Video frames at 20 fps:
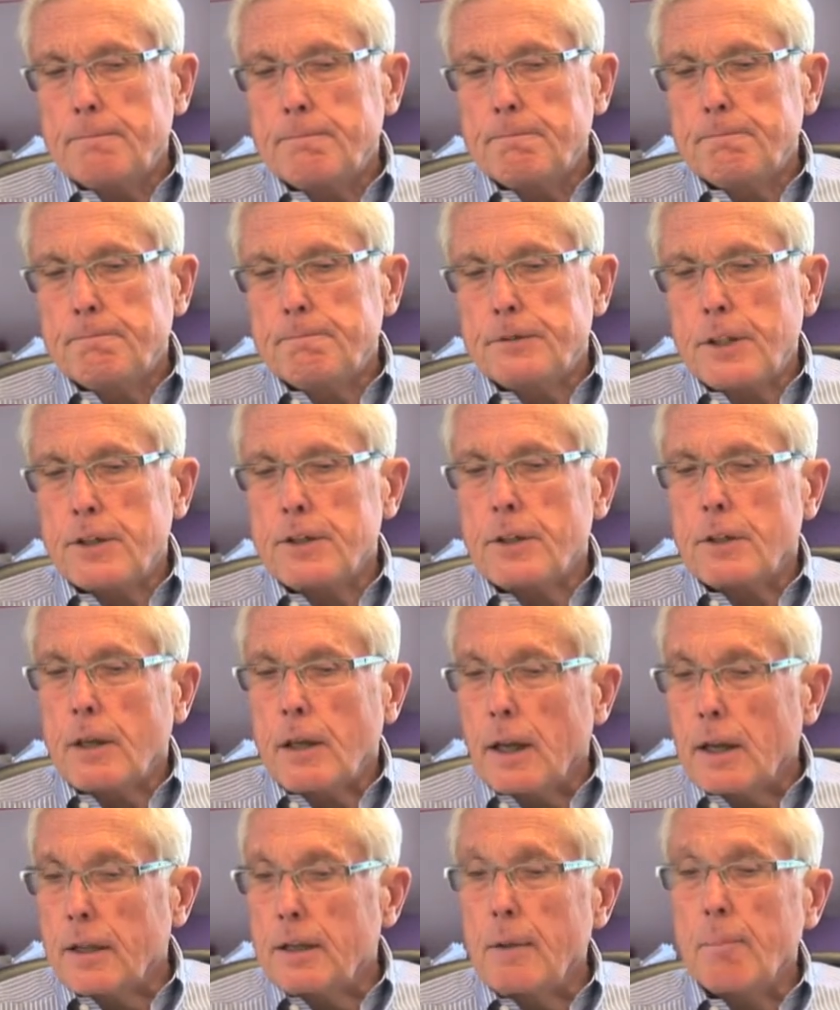doesn't
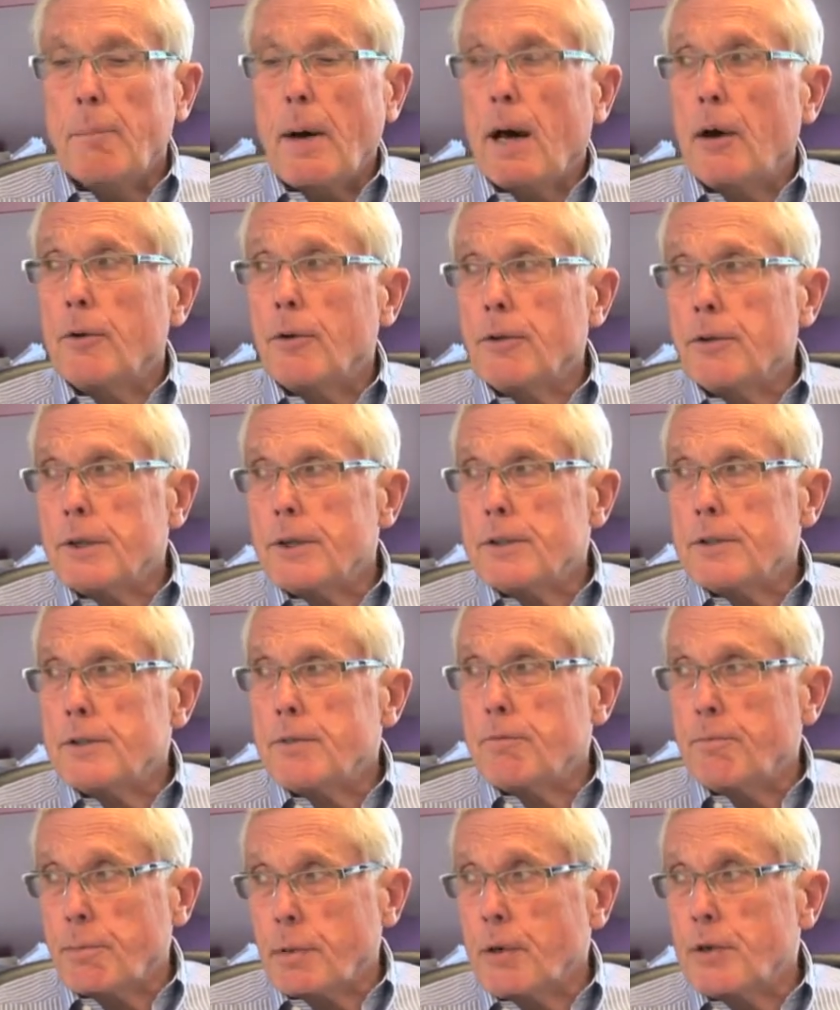like the boundaries of
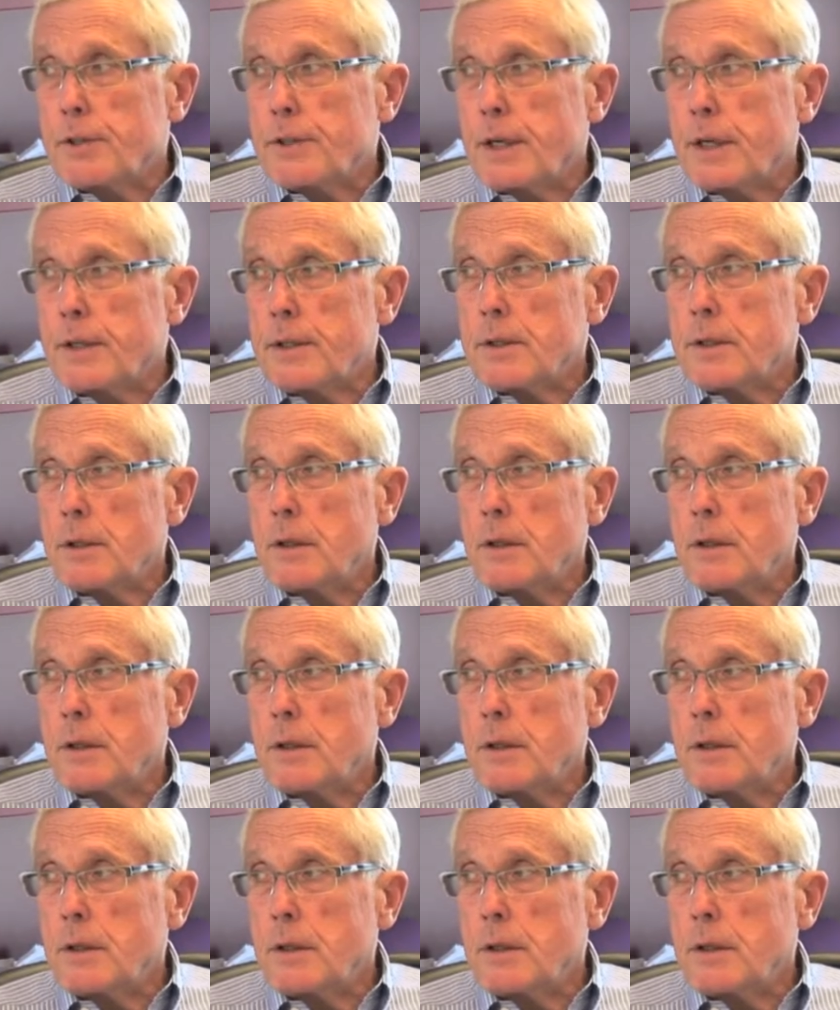process,